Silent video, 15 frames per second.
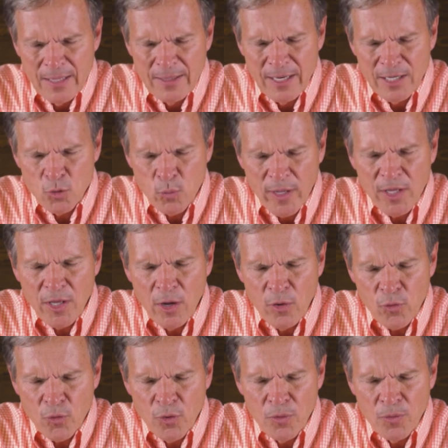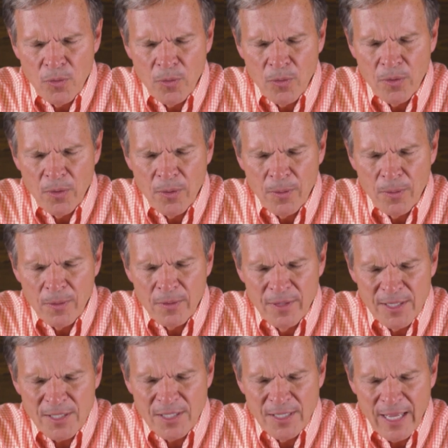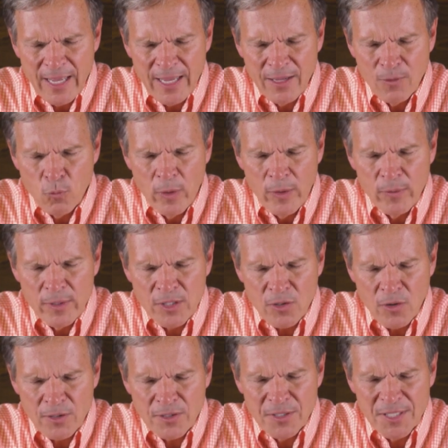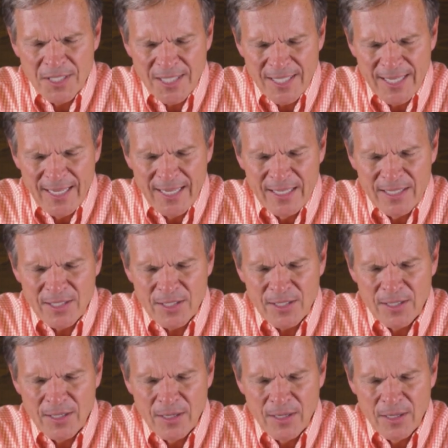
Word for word: that as we go through this day, we would start to sense